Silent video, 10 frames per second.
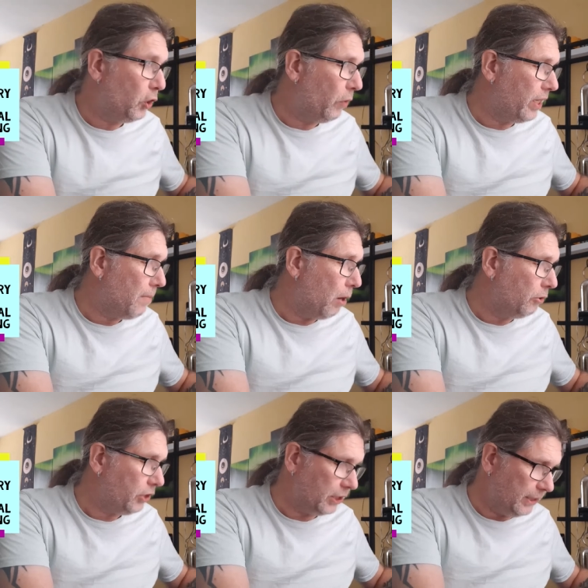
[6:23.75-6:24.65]
your
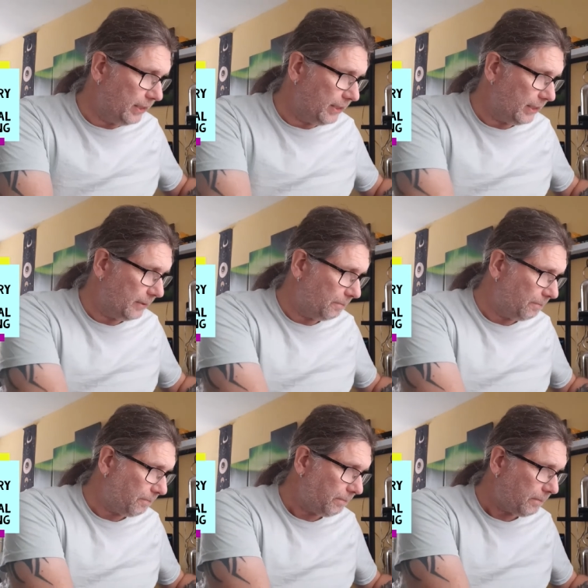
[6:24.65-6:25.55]
emotions,
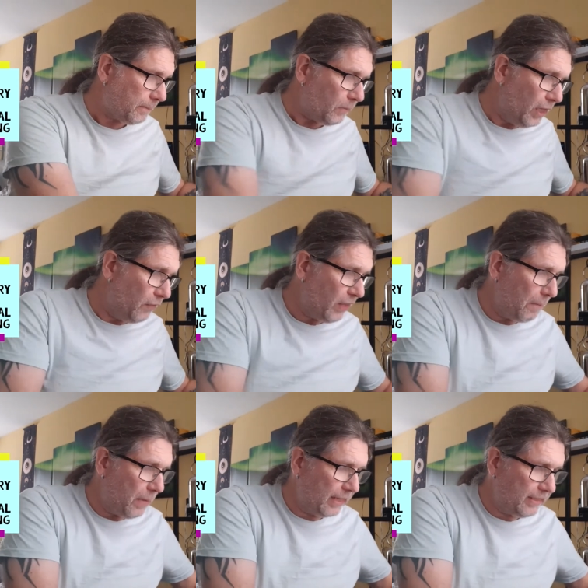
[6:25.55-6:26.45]
if
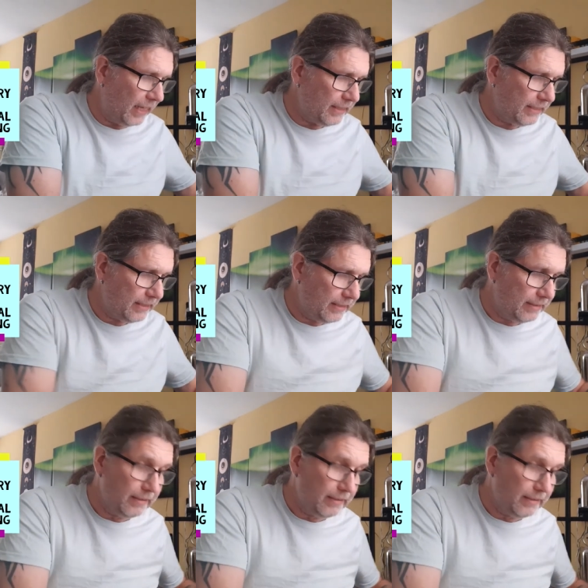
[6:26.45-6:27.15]
that makes sense.